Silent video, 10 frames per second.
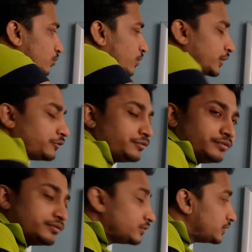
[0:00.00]
what of
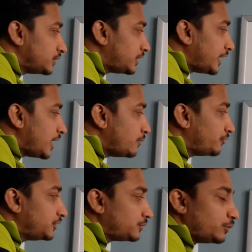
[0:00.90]
the name
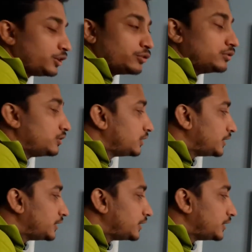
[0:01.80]
of this molecule?